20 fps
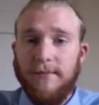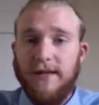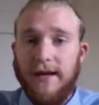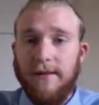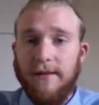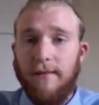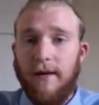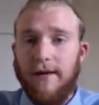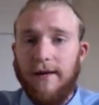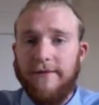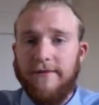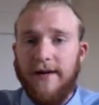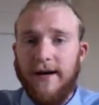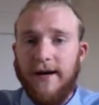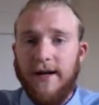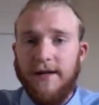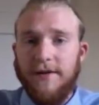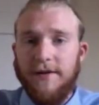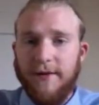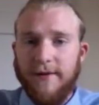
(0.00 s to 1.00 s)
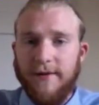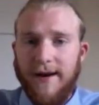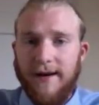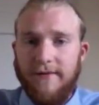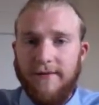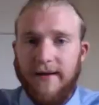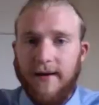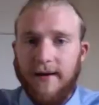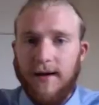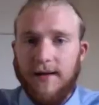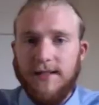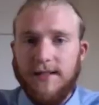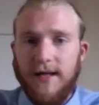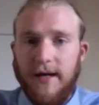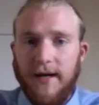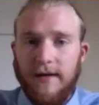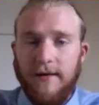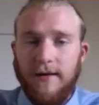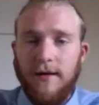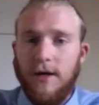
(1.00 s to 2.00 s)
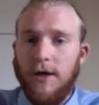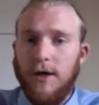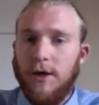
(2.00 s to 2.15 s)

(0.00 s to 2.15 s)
They modified it to graphene oxide,